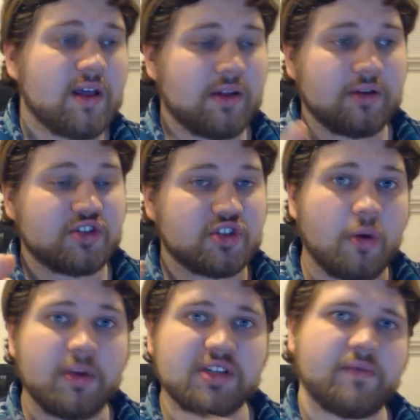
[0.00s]
There is
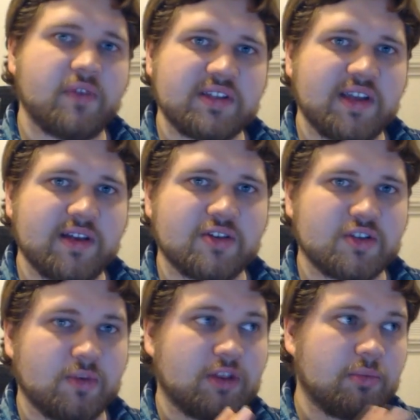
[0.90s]
so much conflicting
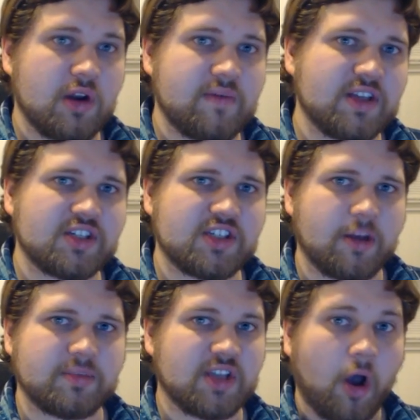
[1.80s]
interest with the previous
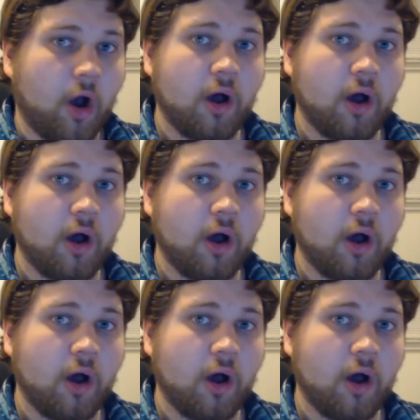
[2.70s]
ships,